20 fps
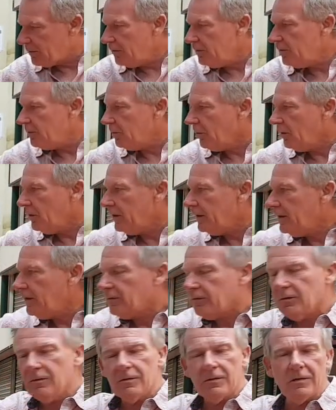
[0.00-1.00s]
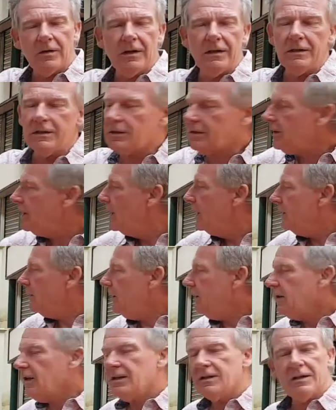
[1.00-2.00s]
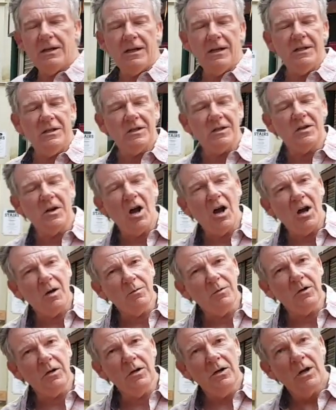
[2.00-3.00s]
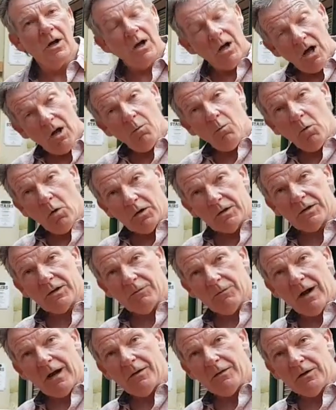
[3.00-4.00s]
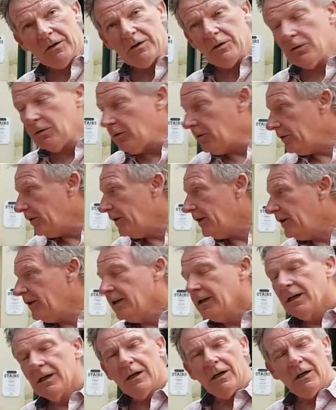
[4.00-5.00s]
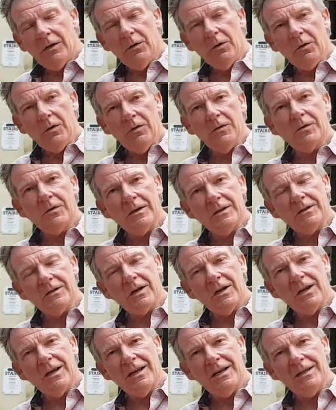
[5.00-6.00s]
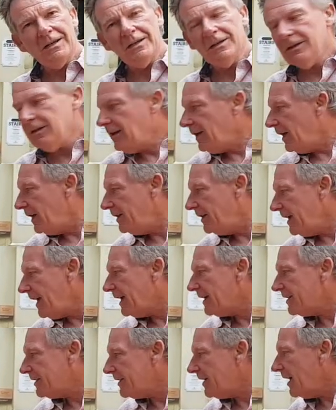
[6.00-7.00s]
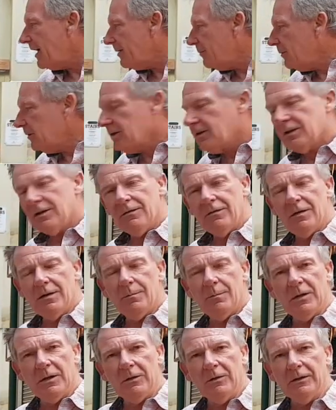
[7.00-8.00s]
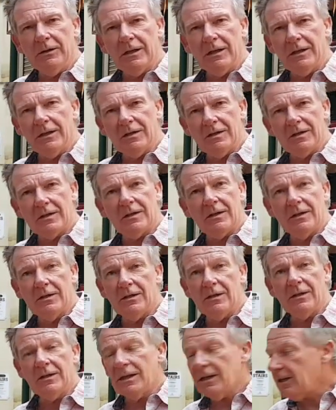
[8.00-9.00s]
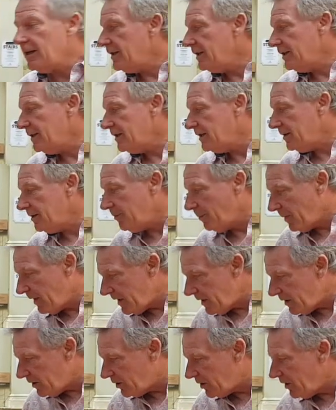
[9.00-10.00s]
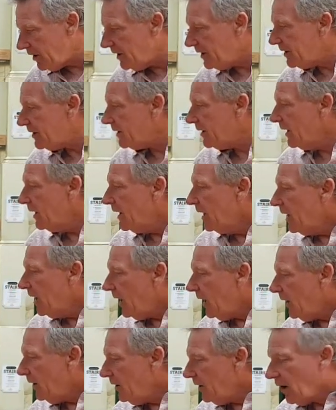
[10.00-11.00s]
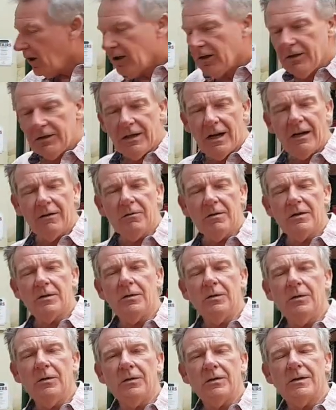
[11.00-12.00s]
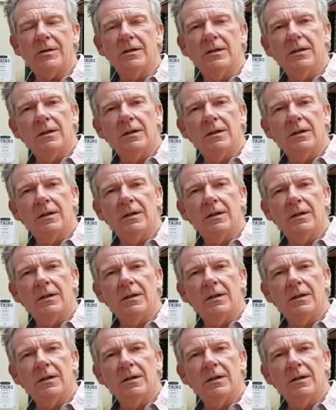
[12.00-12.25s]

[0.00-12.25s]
through to all the different things that they see in Scarborough and what's around the corner and all the things that are hidden and the excitement of the buildings and the beaches and the holiday resort.